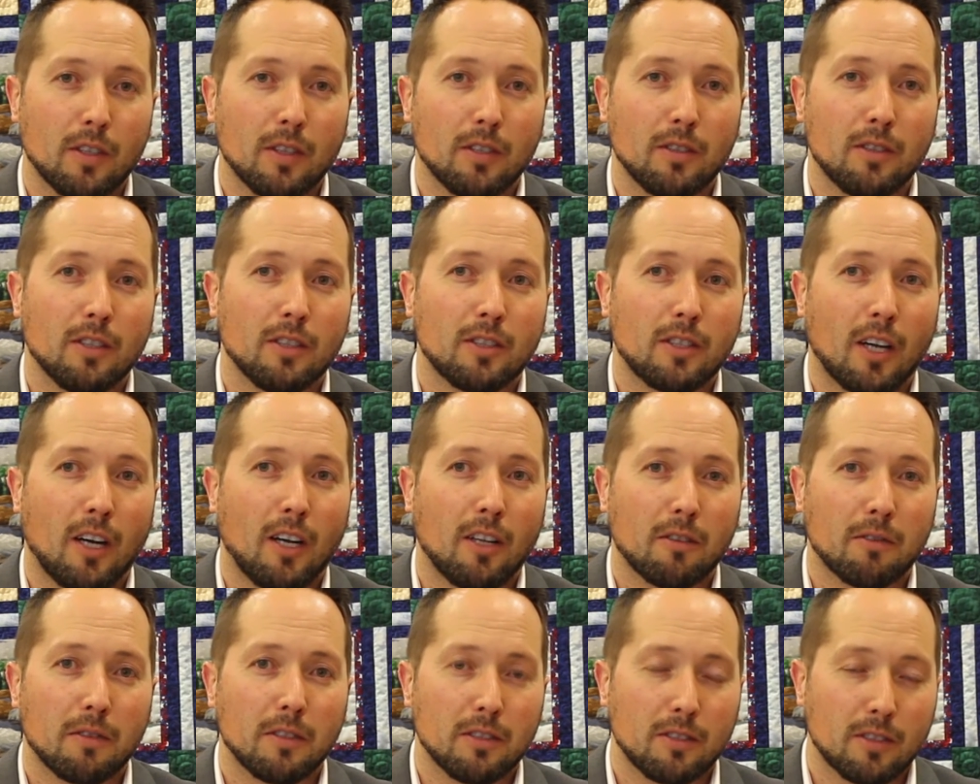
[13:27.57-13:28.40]
the
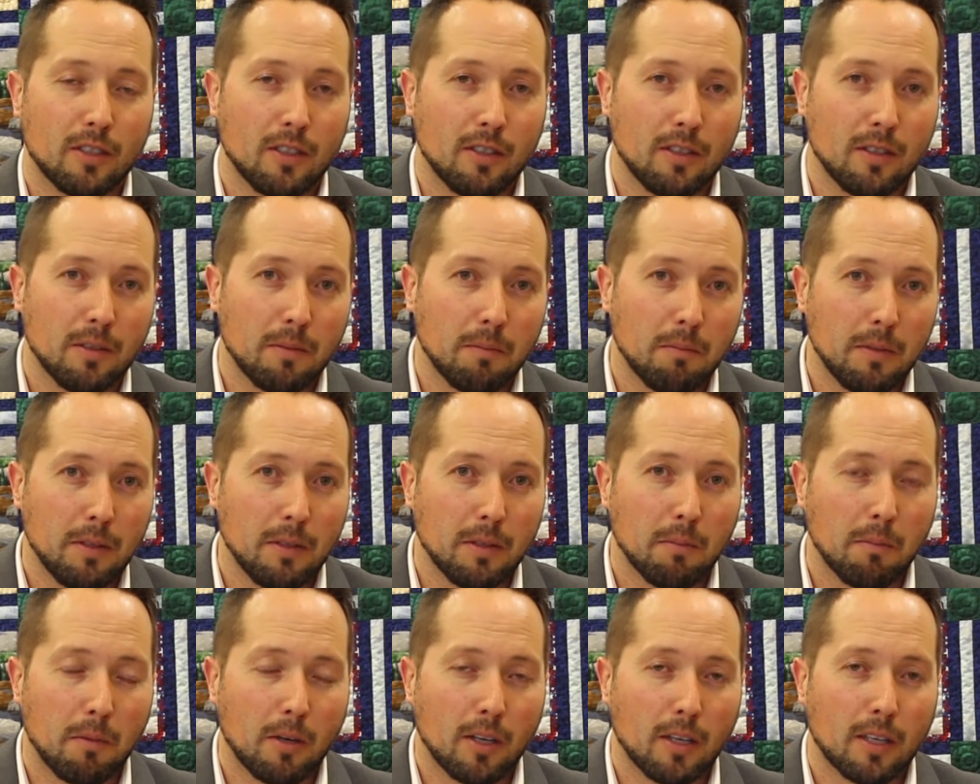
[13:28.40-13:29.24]
tolerance in
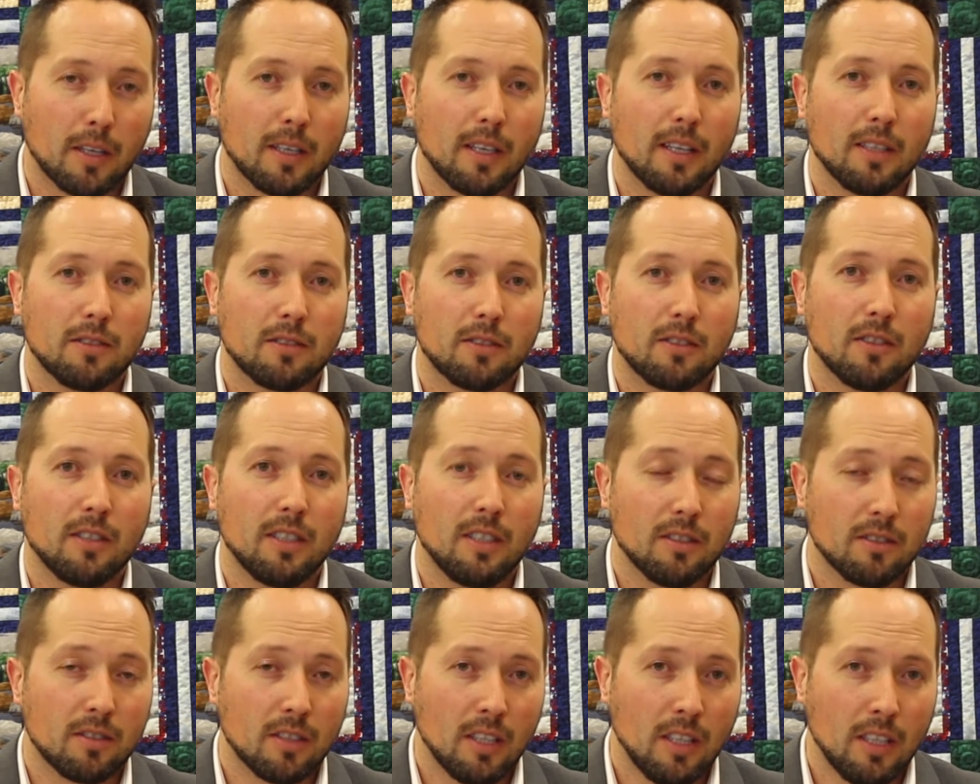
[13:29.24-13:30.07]
the market as to
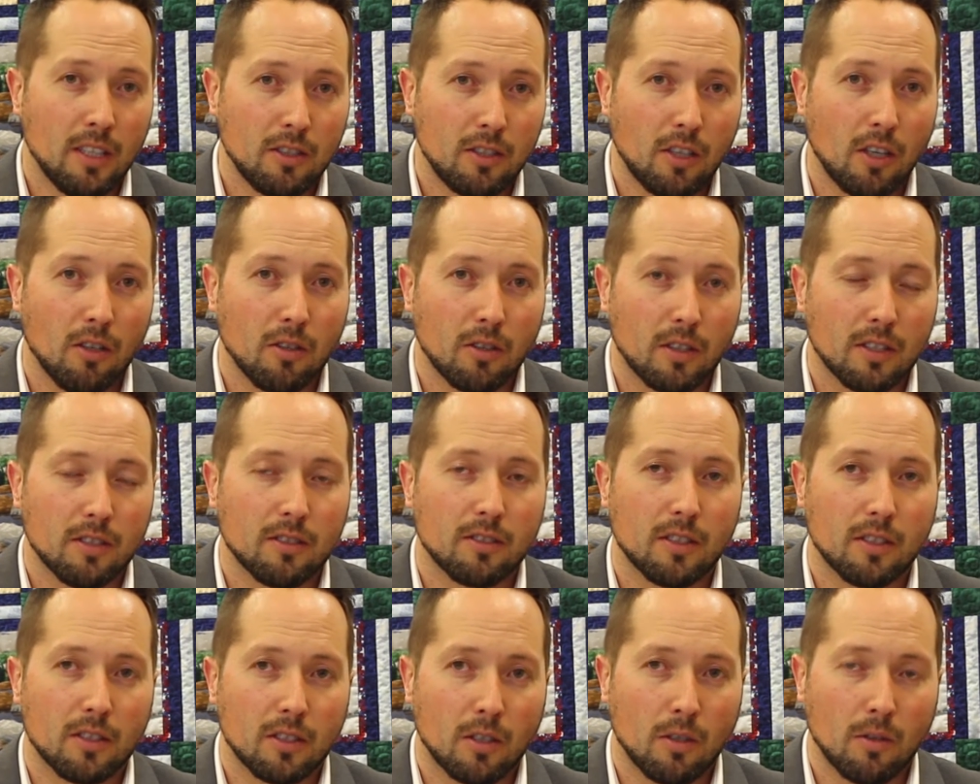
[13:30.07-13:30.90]
these
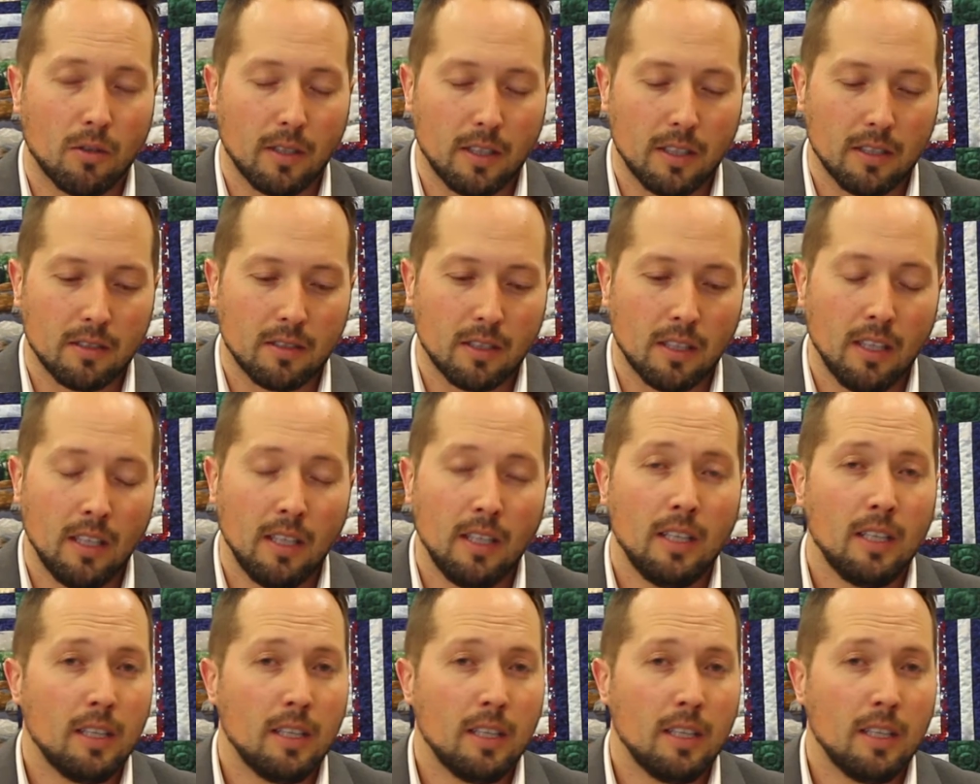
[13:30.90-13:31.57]
tokens and coins.